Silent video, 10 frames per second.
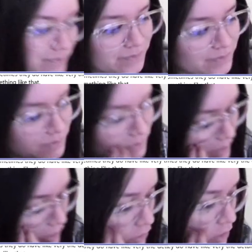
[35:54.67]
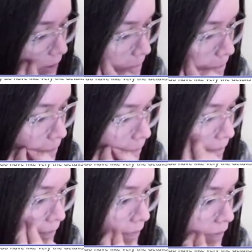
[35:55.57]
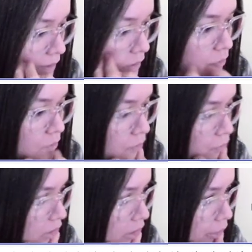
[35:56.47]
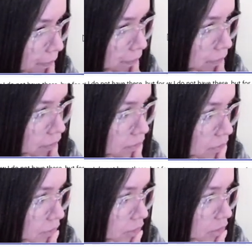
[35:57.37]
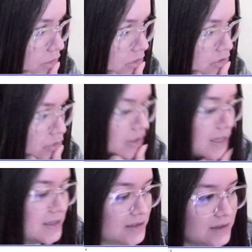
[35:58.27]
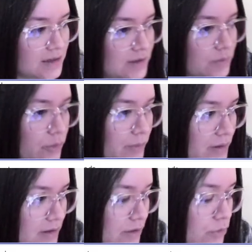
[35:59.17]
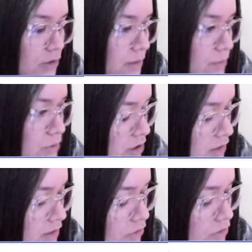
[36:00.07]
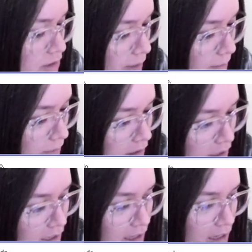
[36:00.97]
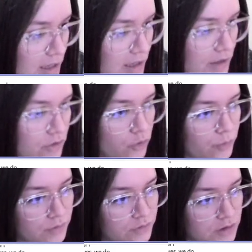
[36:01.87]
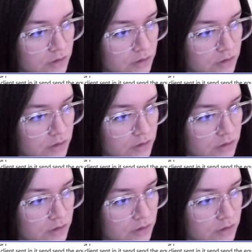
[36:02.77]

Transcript: Hmm. Okay, well, so that's it at the moment. I really appreciate your time, and I hope